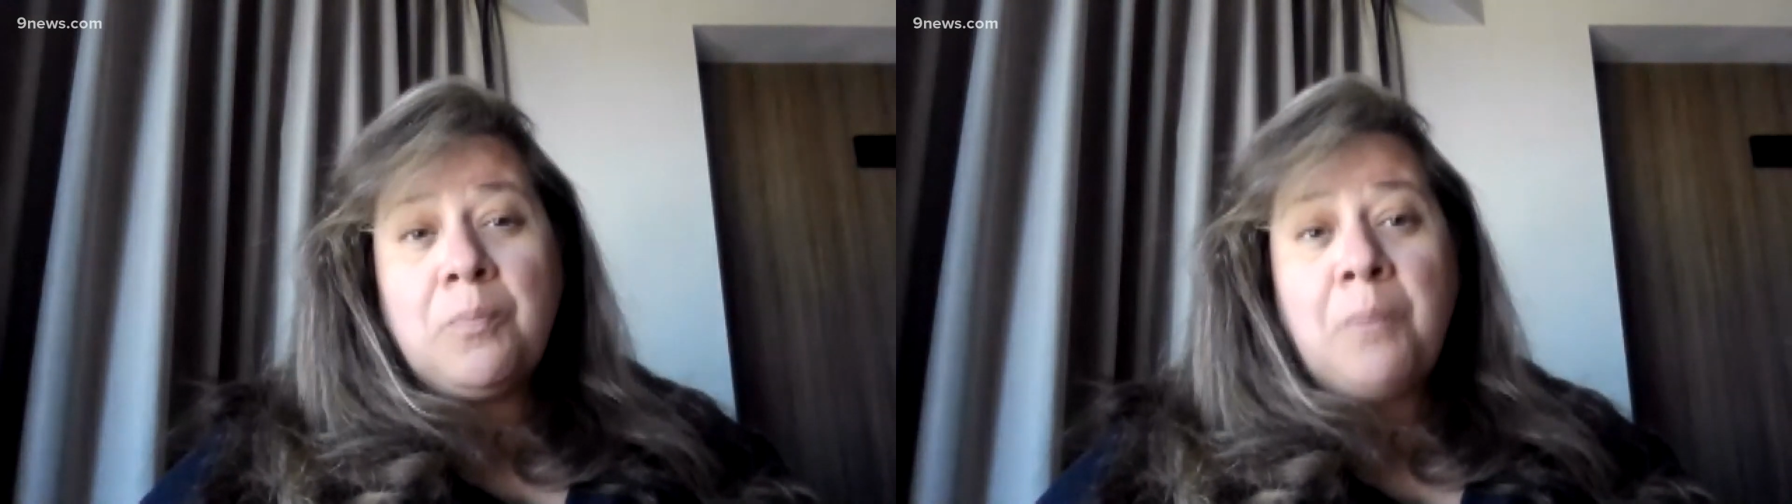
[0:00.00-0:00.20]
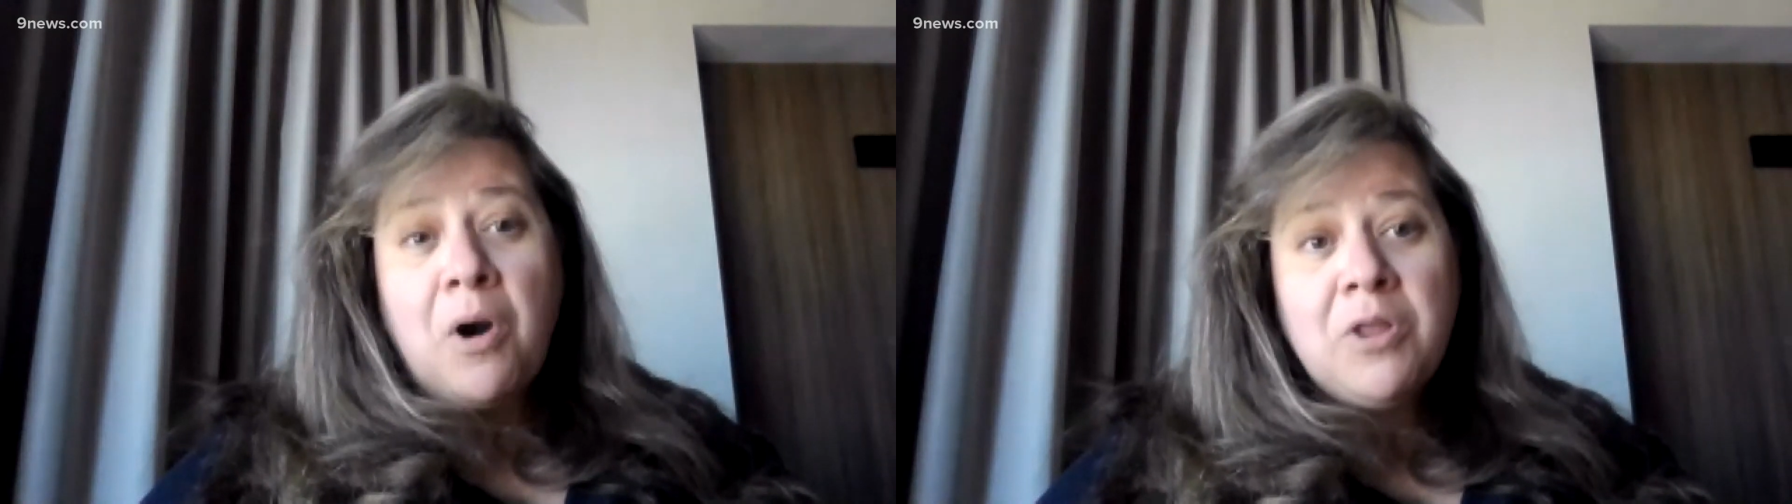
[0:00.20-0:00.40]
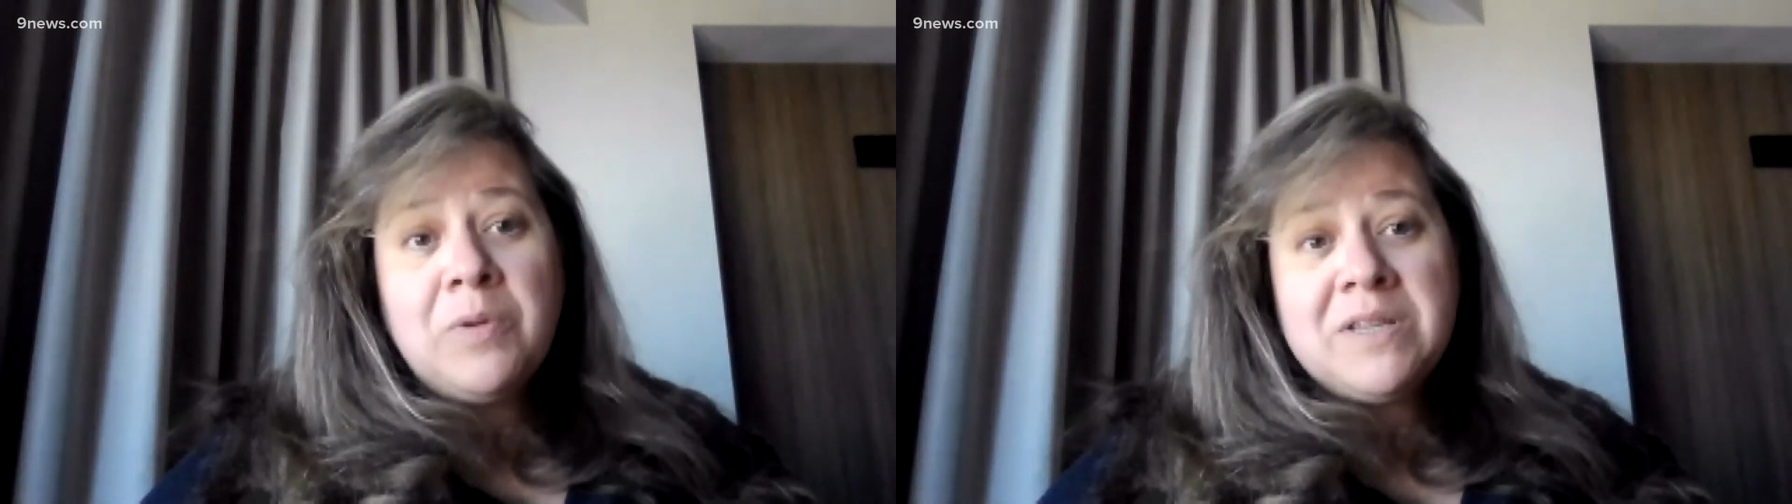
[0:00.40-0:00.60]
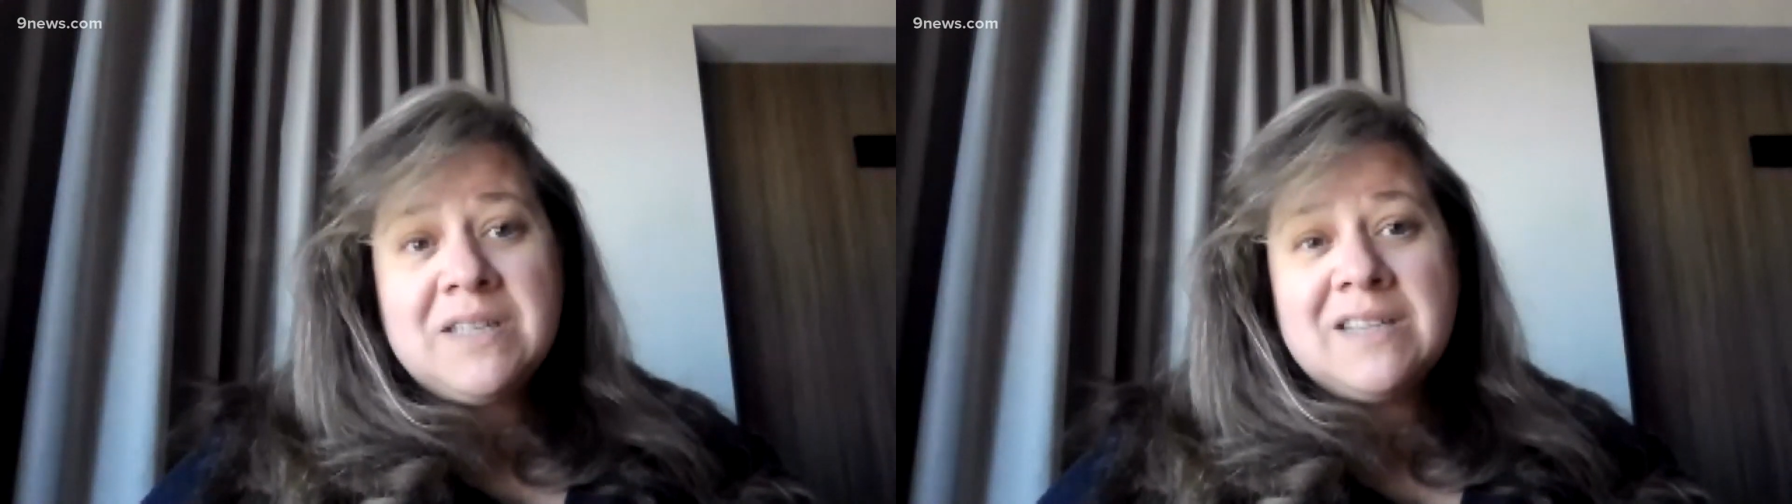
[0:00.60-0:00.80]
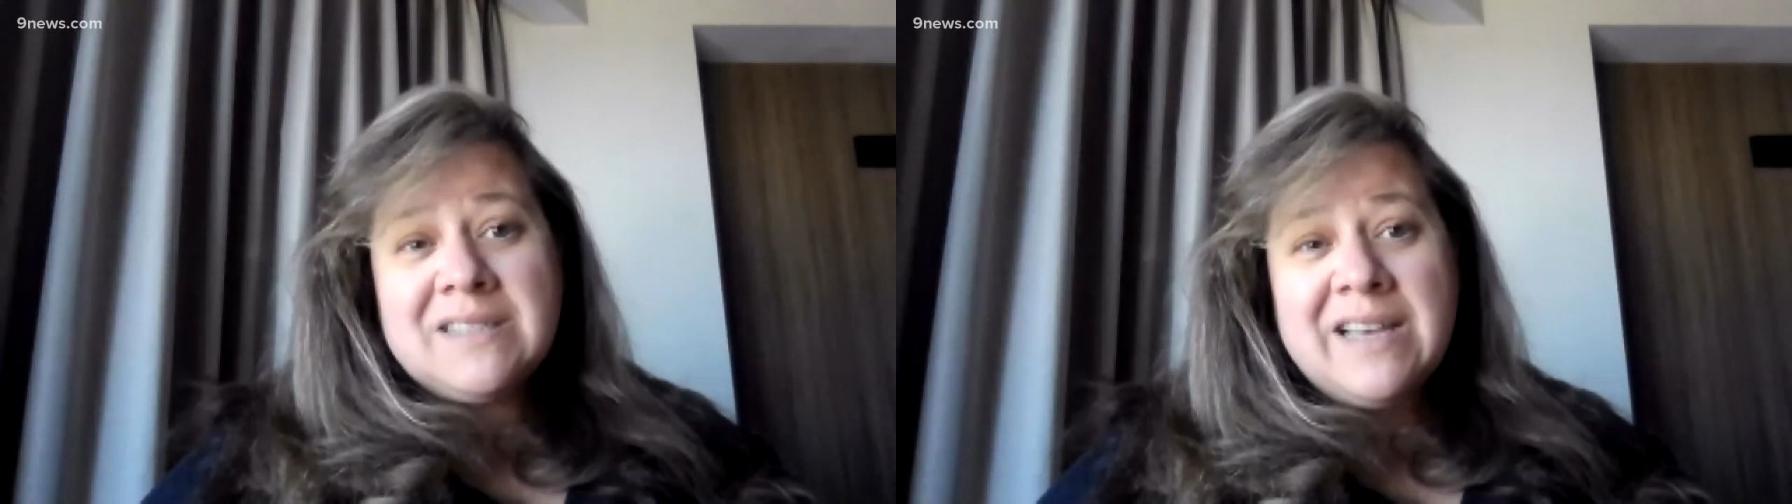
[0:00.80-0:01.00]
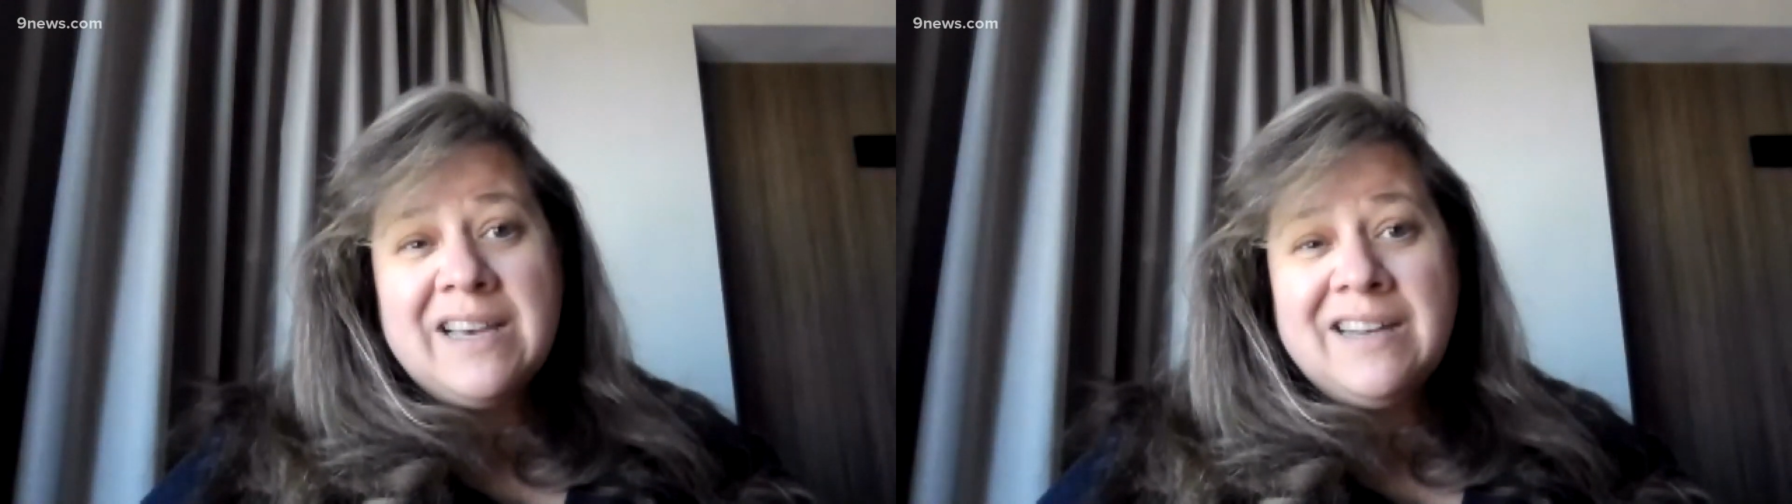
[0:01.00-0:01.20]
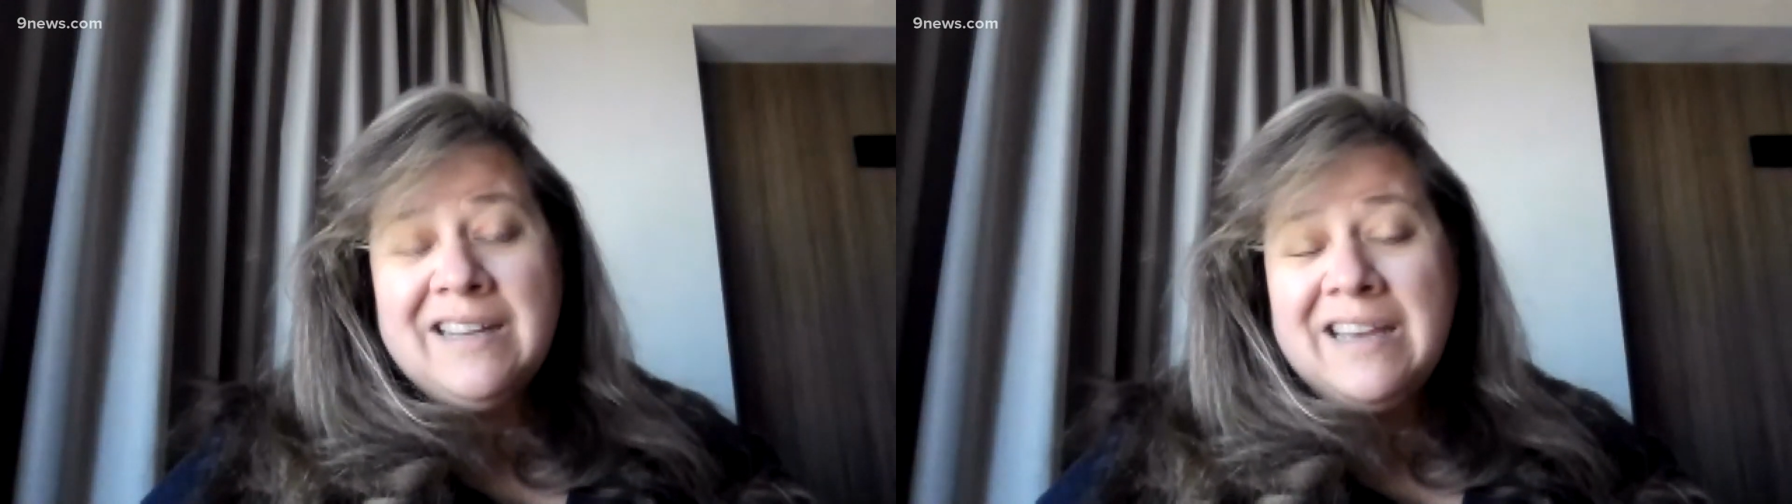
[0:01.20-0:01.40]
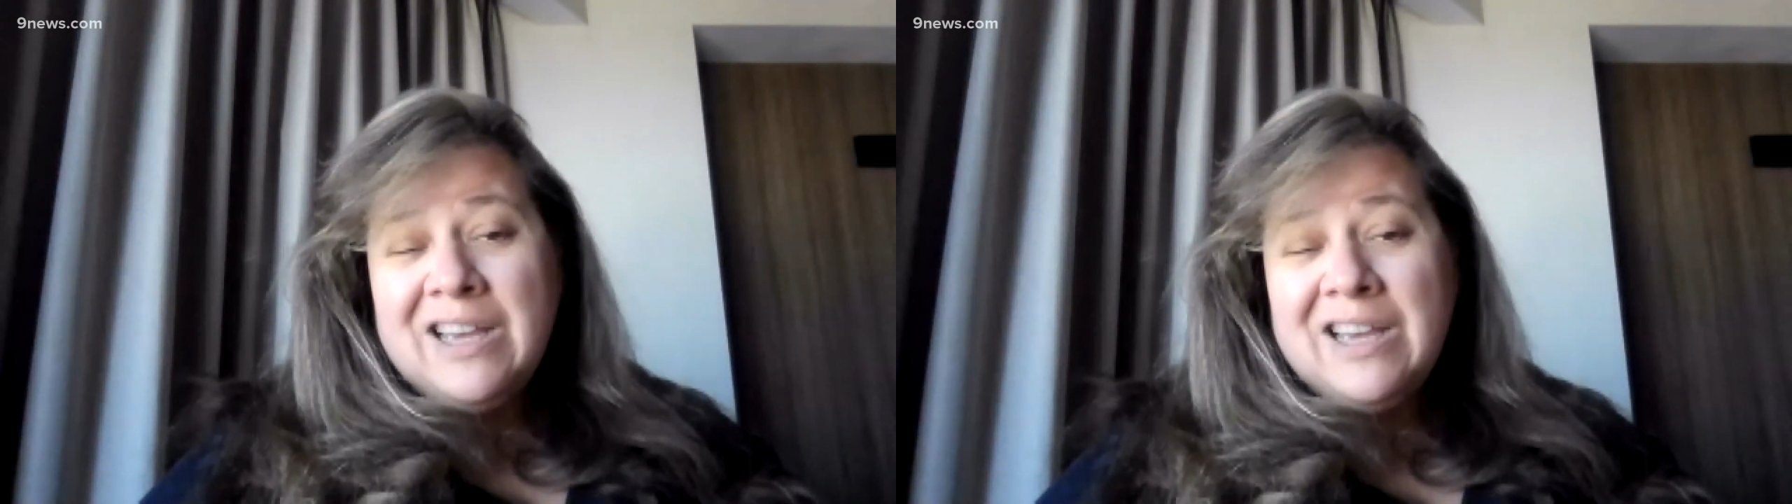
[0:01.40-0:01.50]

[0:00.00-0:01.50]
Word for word: part of the reason I said